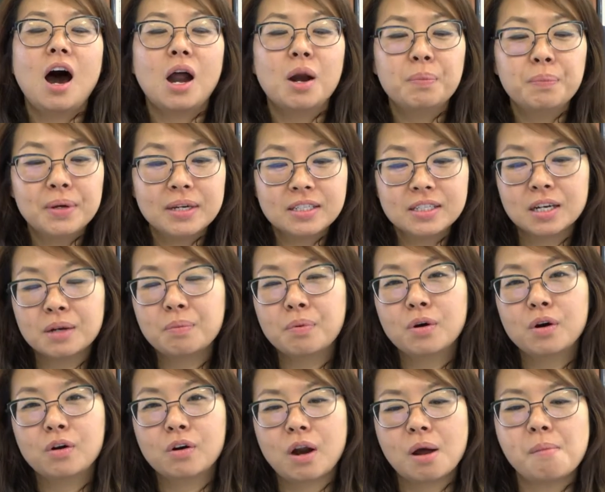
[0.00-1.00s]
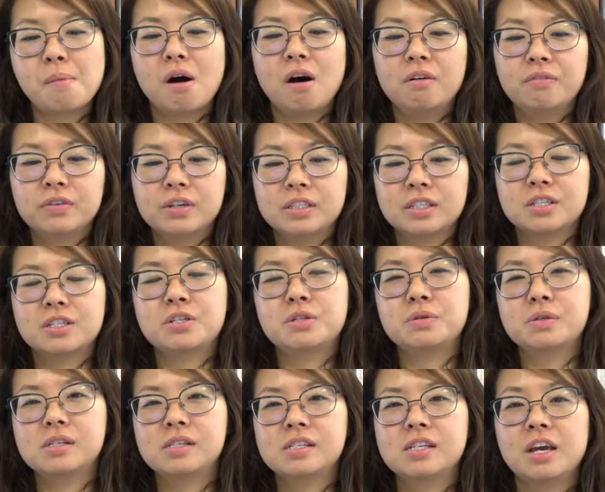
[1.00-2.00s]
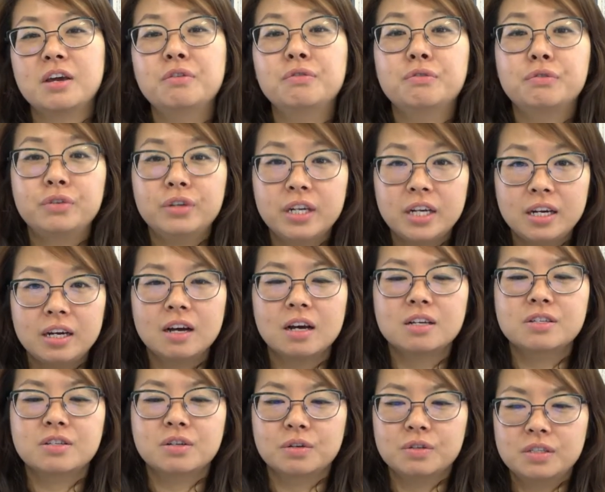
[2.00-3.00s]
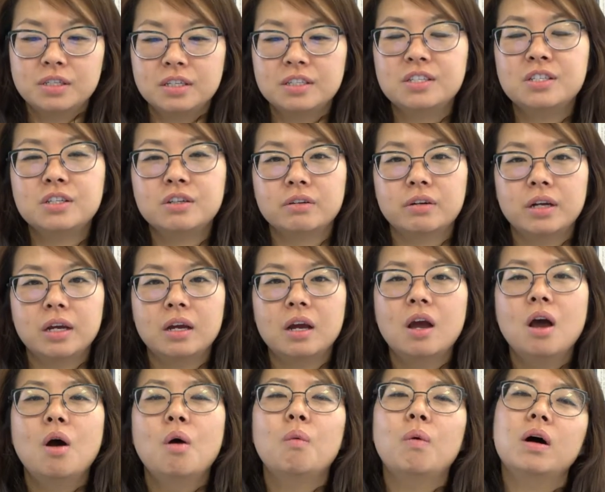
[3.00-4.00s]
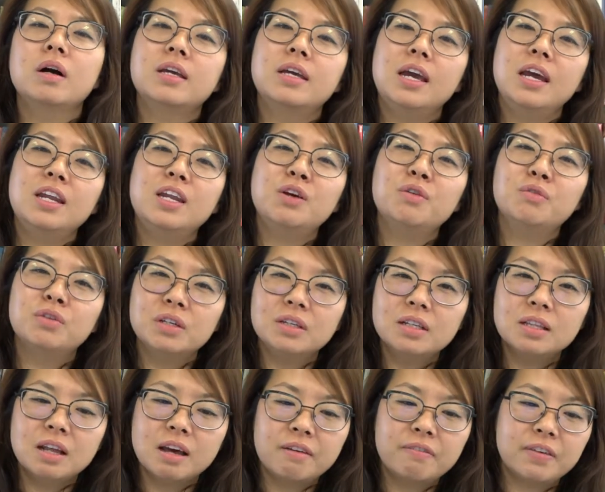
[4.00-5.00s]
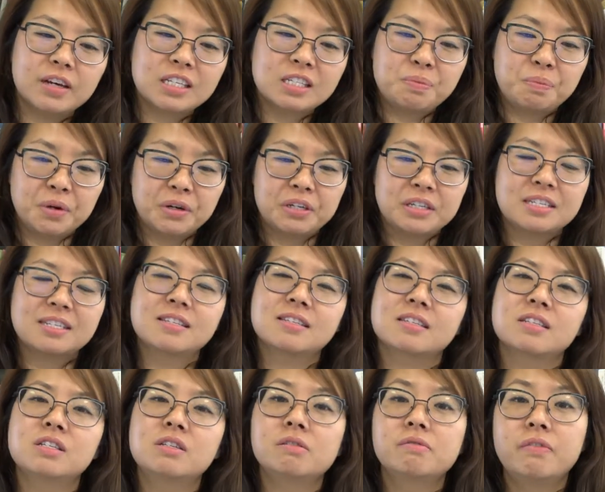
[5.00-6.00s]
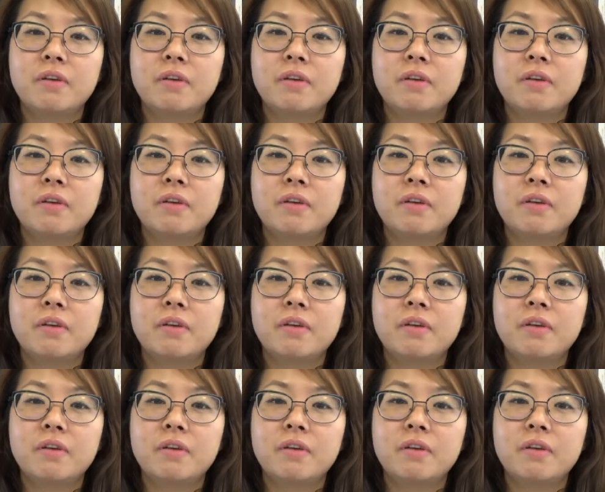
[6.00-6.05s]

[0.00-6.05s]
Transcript: Our PTech program offers our students a free associate's degree while gaining real-life experiences to